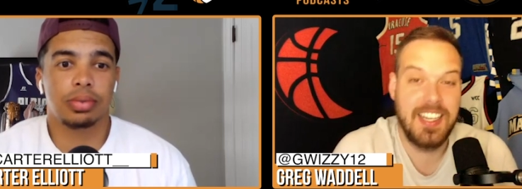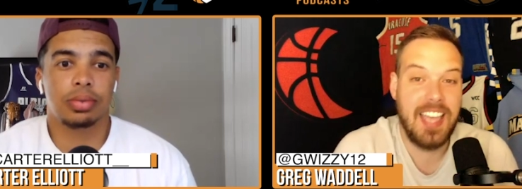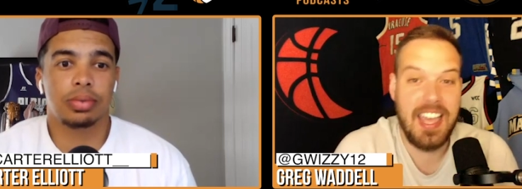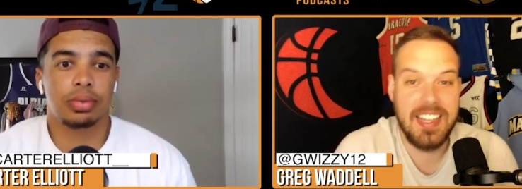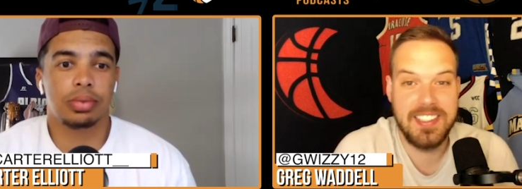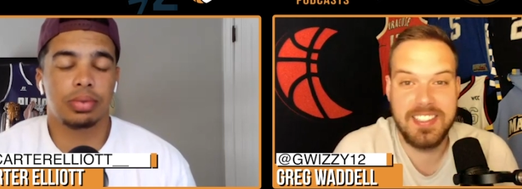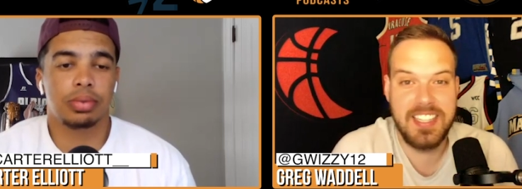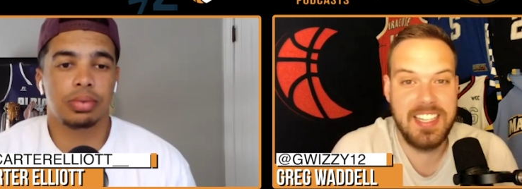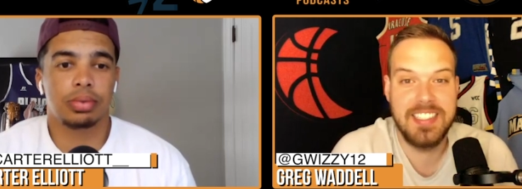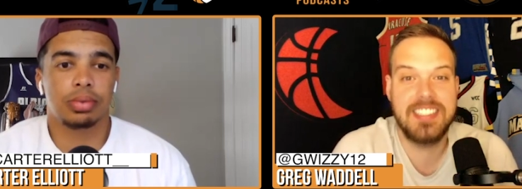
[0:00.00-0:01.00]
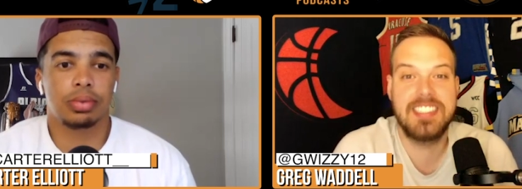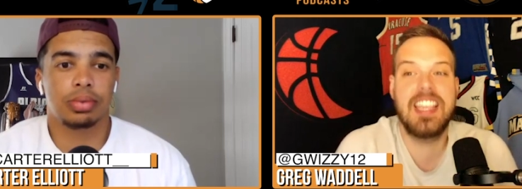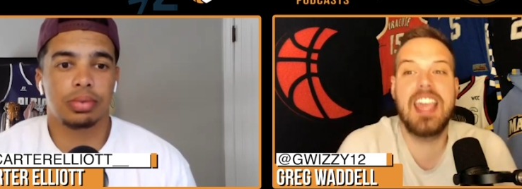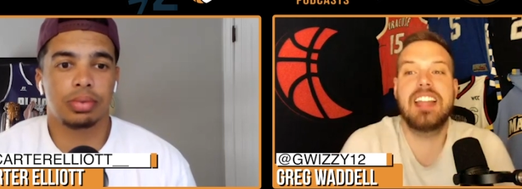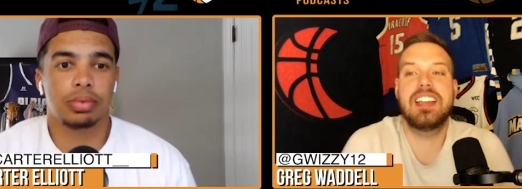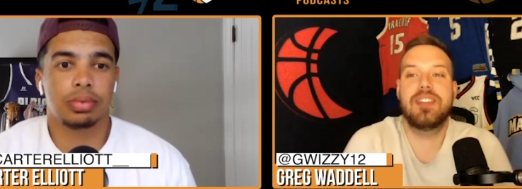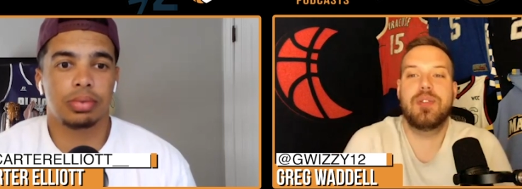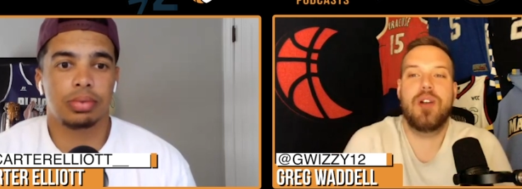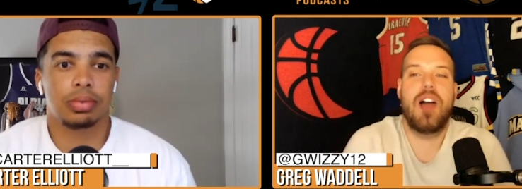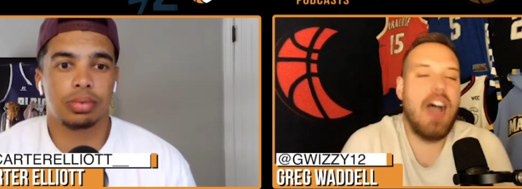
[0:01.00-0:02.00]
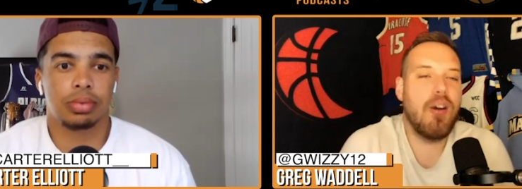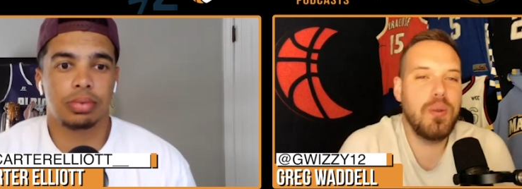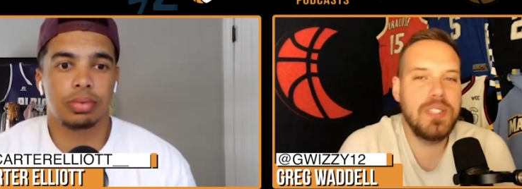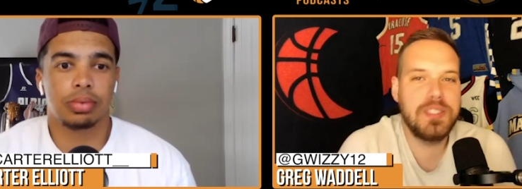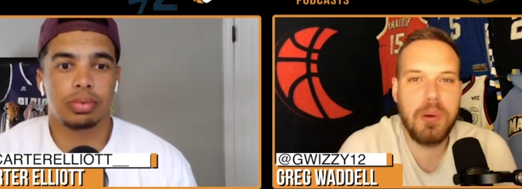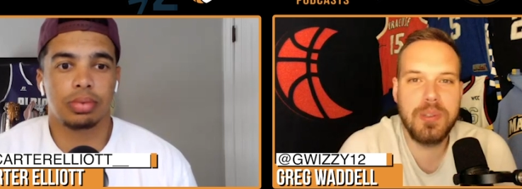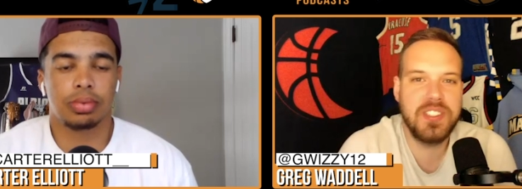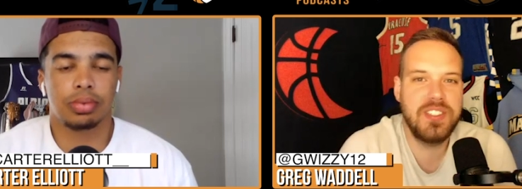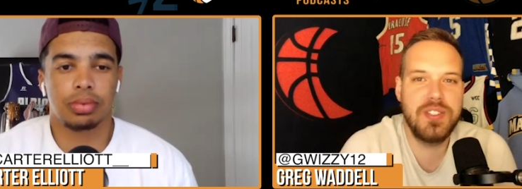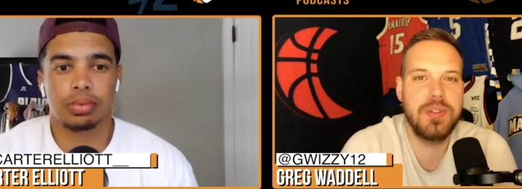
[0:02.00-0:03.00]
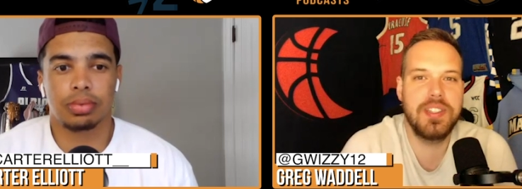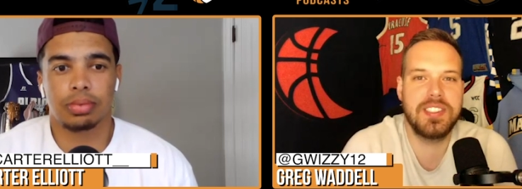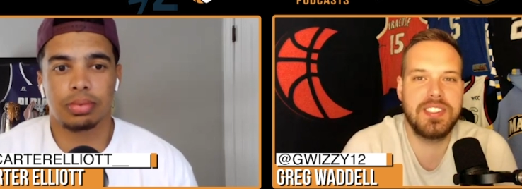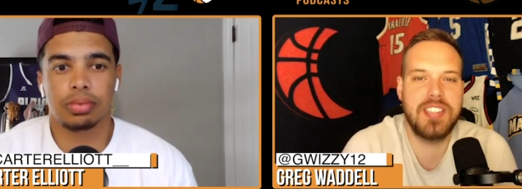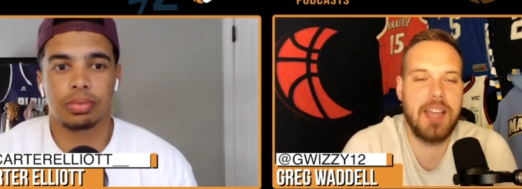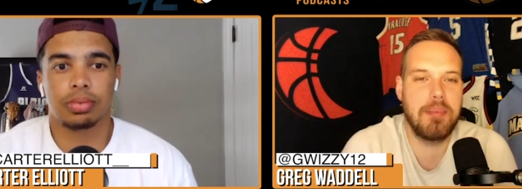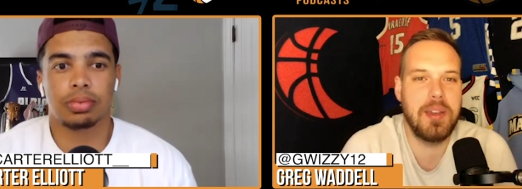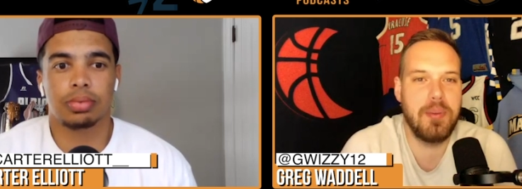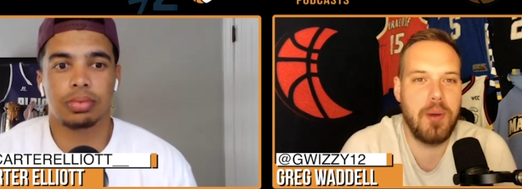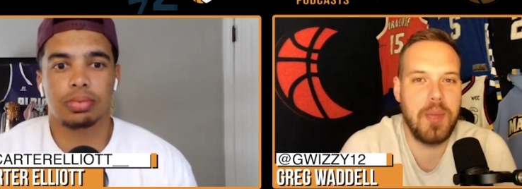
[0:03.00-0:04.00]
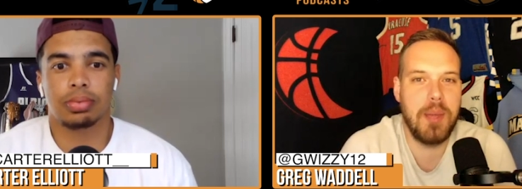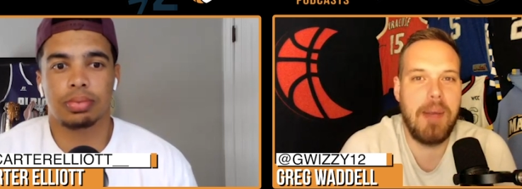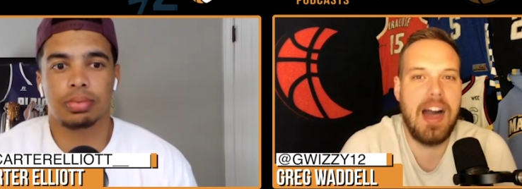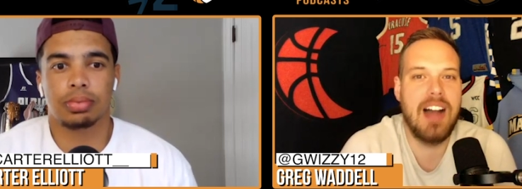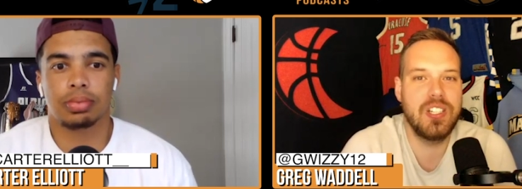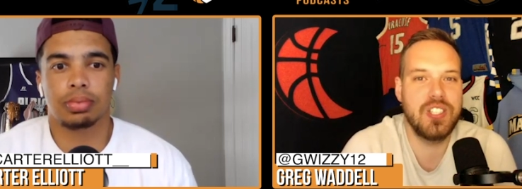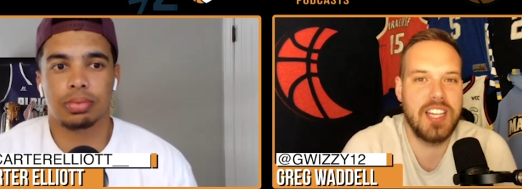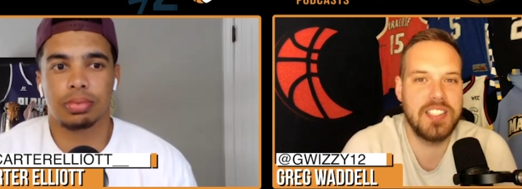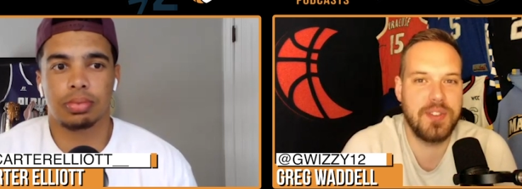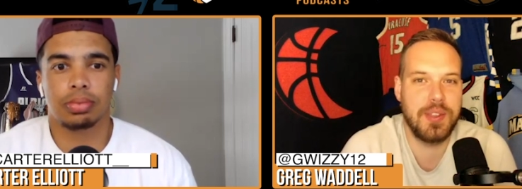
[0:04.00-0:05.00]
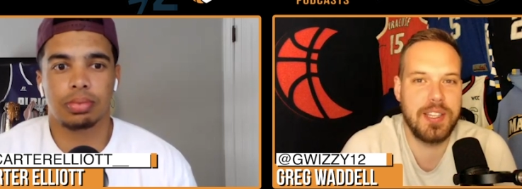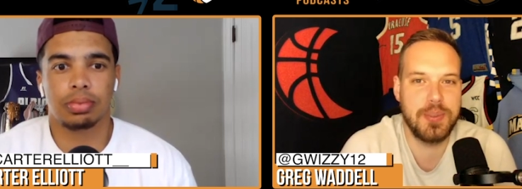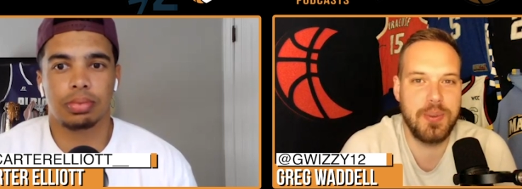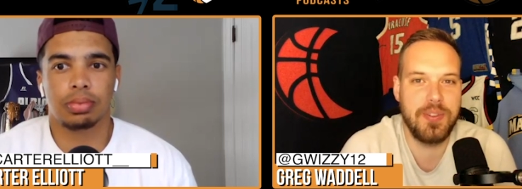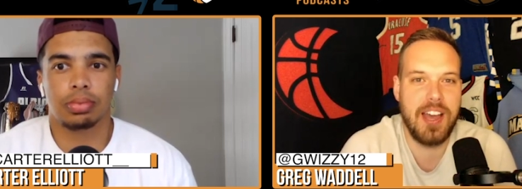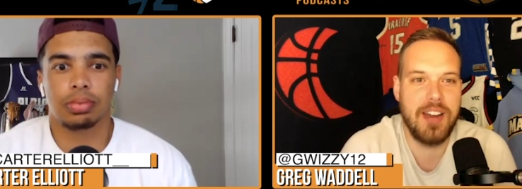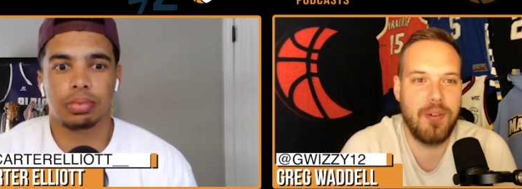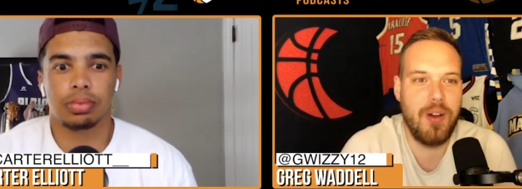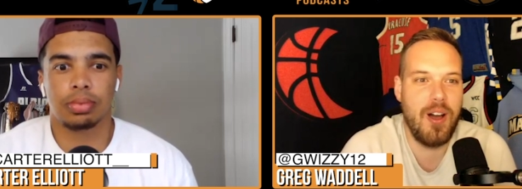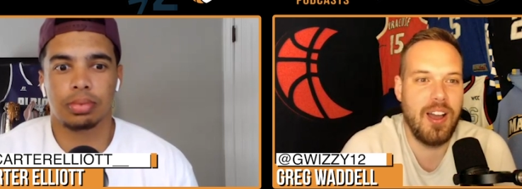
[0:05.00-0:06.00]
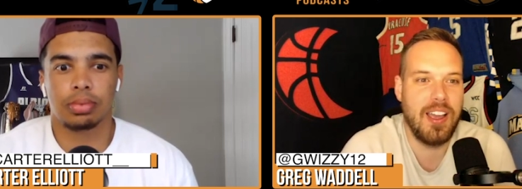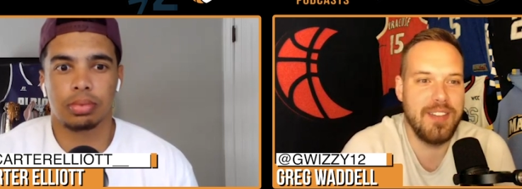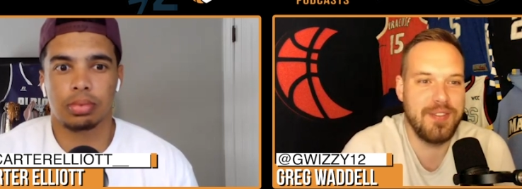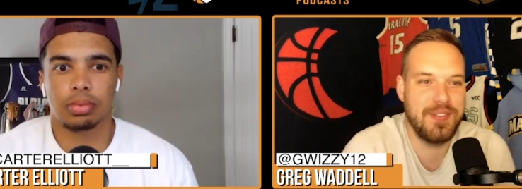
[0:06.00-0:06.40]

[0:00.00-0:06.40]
Speaker 1: again insanely wrong. How are we supposed to do this segment where we apologize for things we've gotten wrong if